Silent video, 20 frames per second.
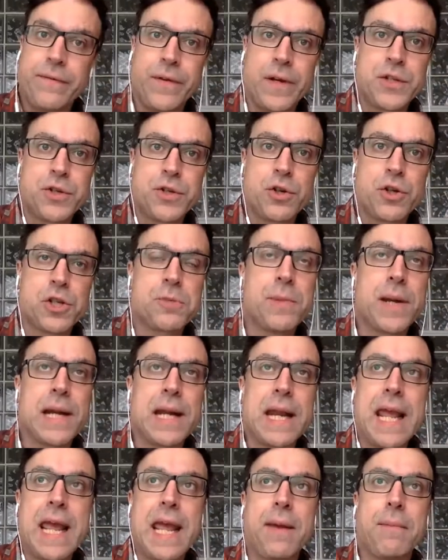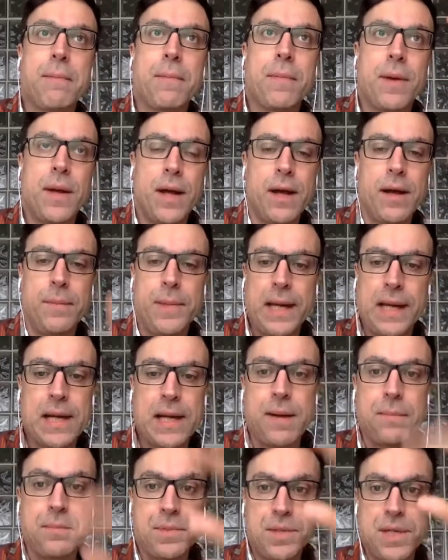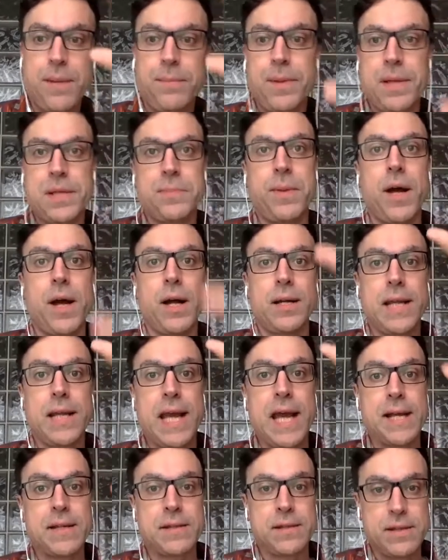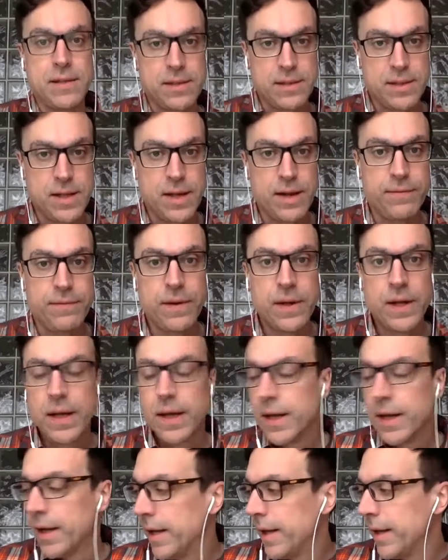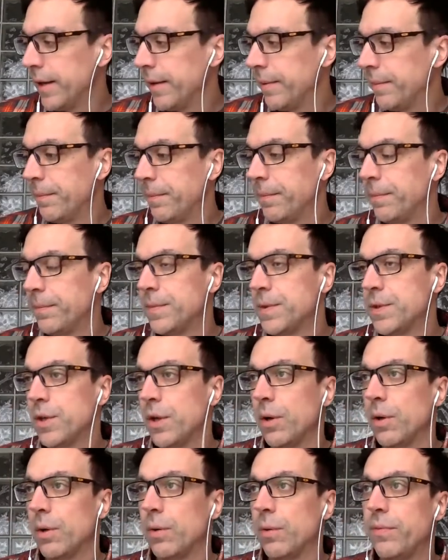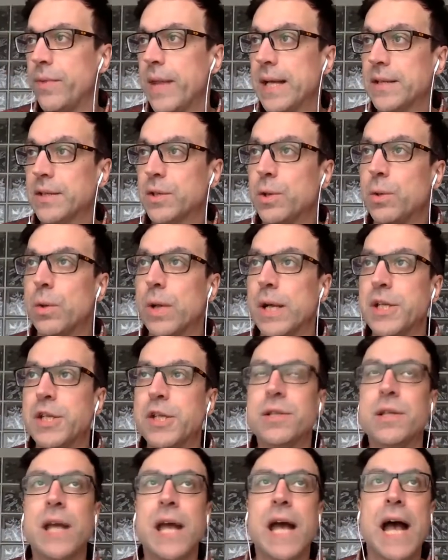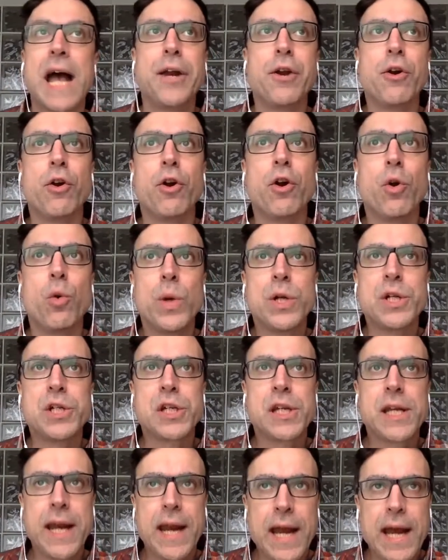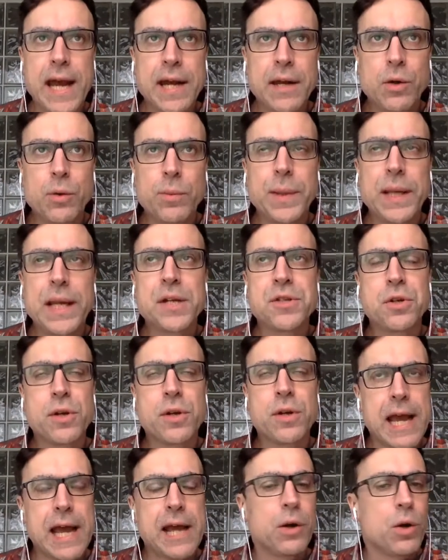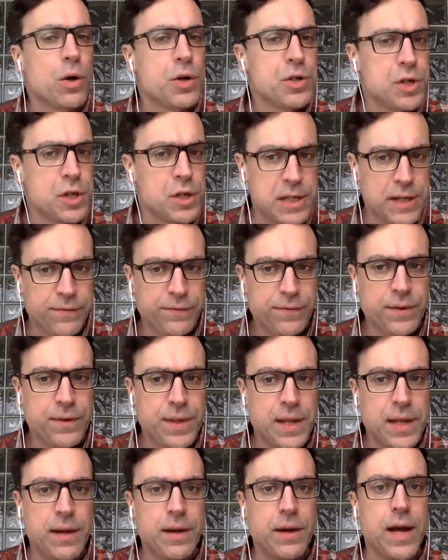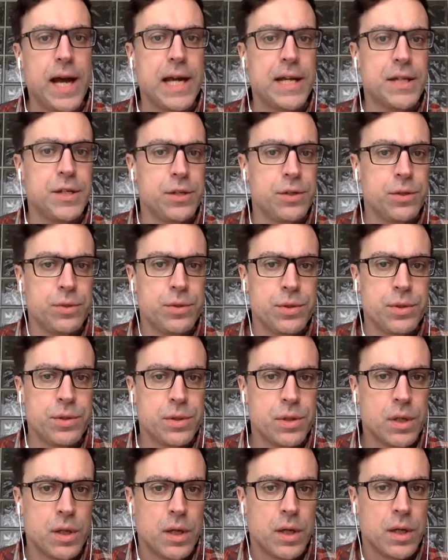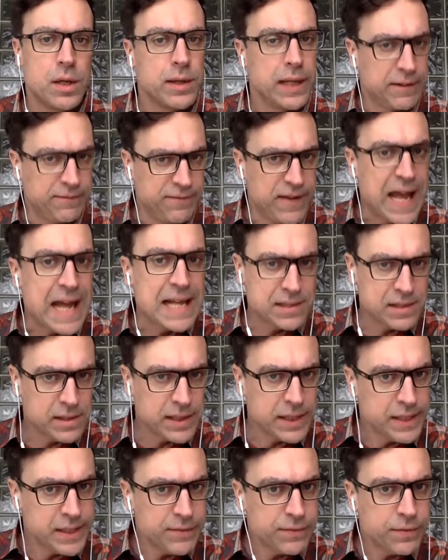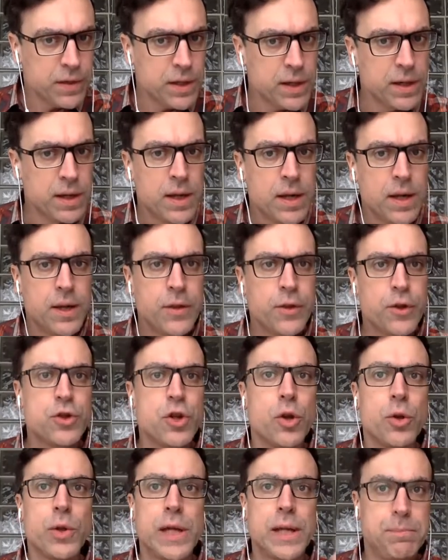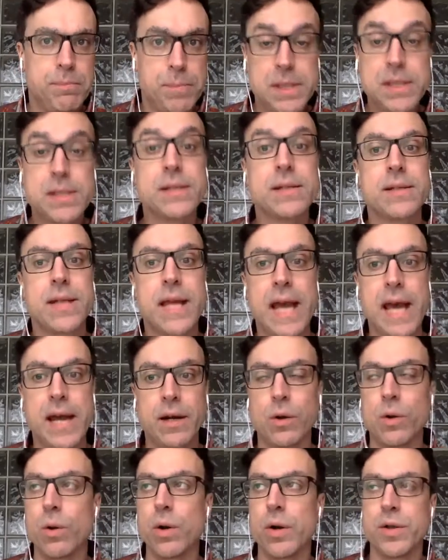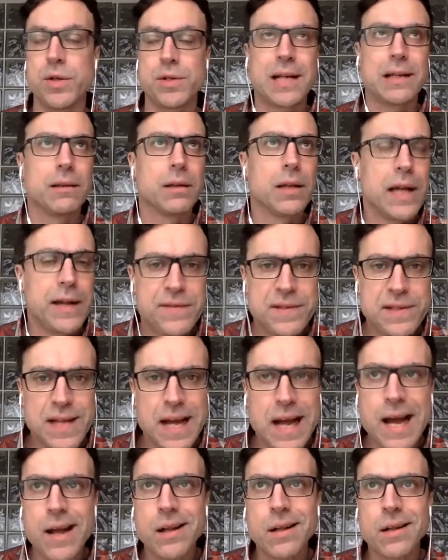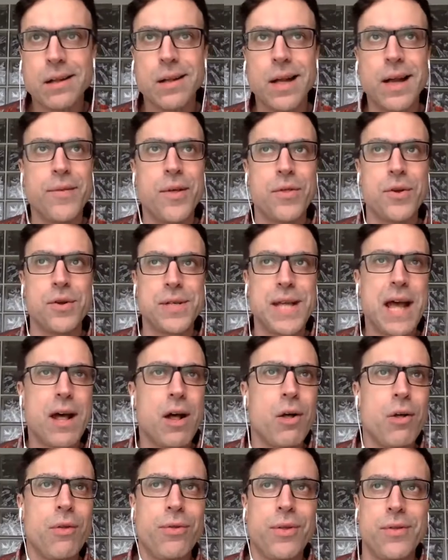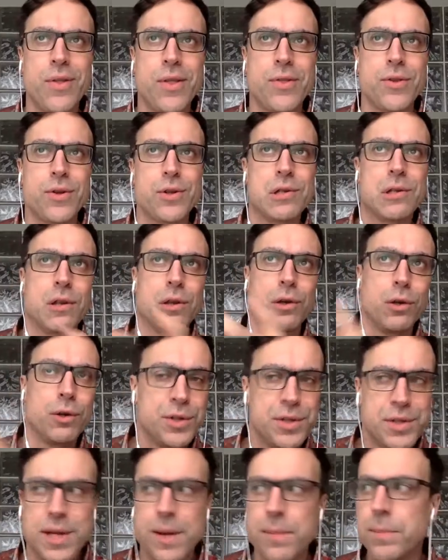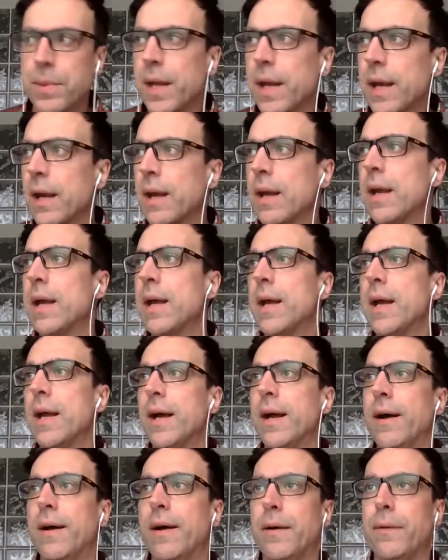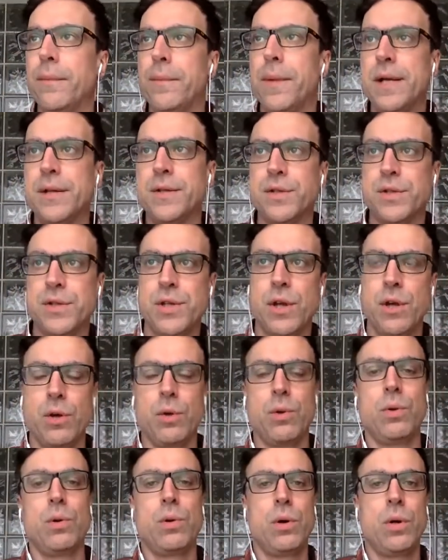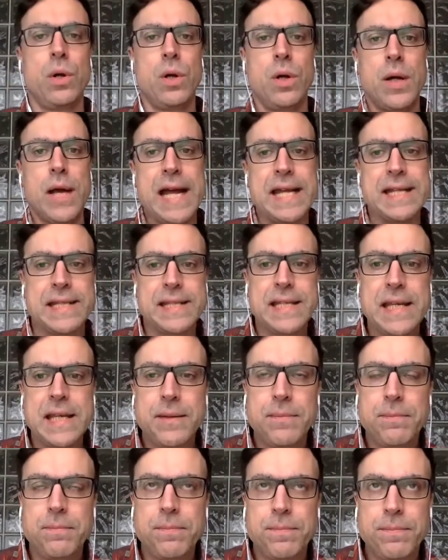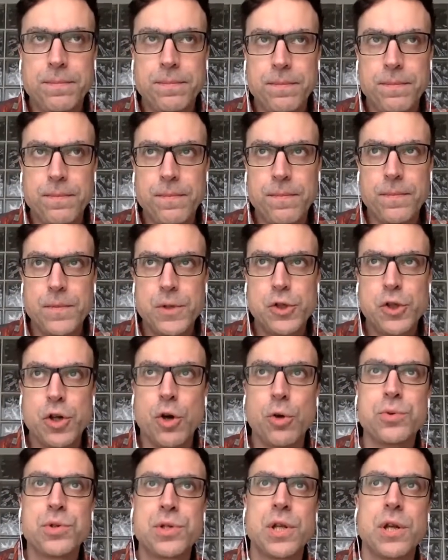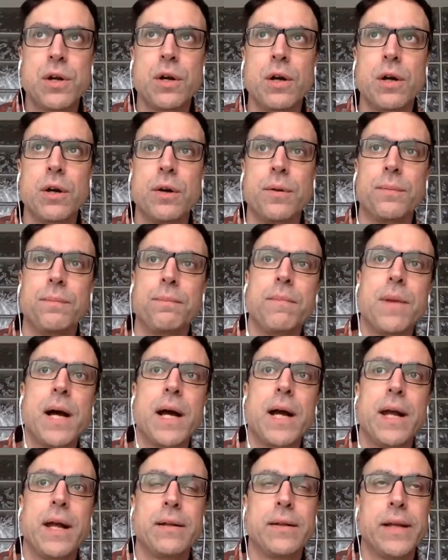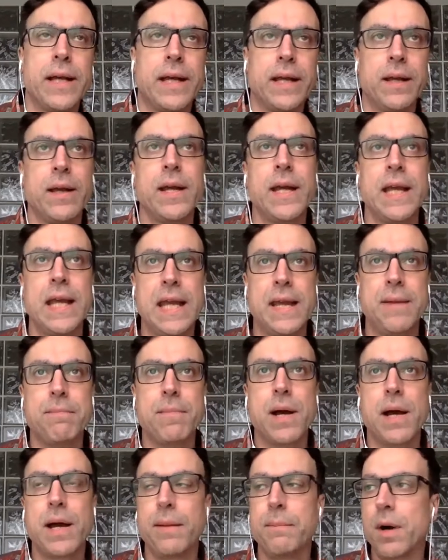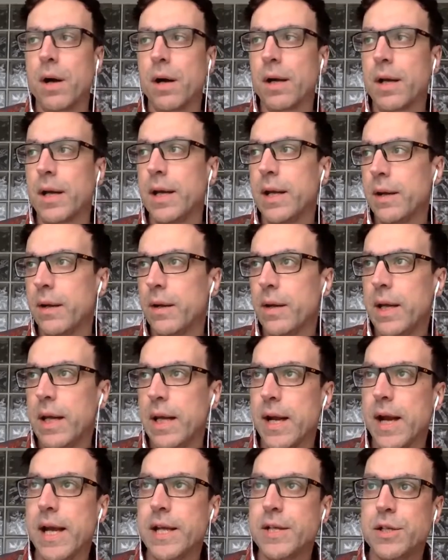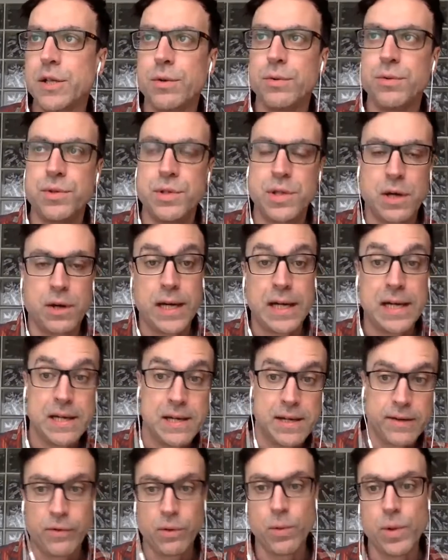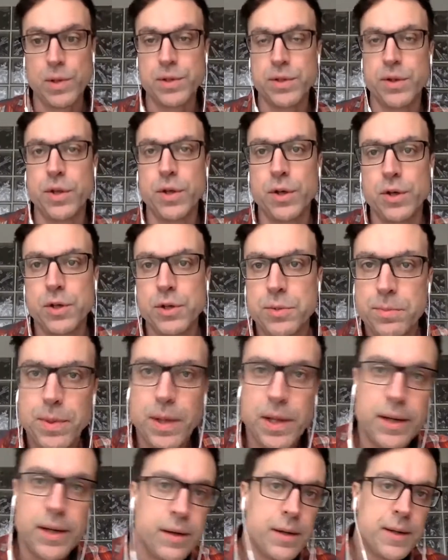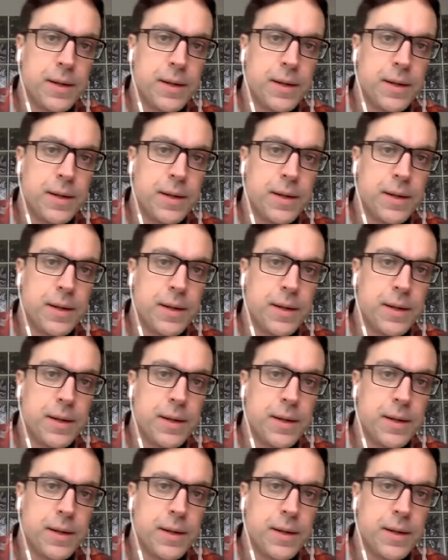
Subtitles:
I search my name, it comes up as podcasts and stuff. So that's cool. I don't know which category, because their categories are different than iTunes, like vastly different. There's no like business category. There's like lifestyle, and then there's health, and then there's learn something. And so I see shows that are in my market in iTunes that are in different ones of those, but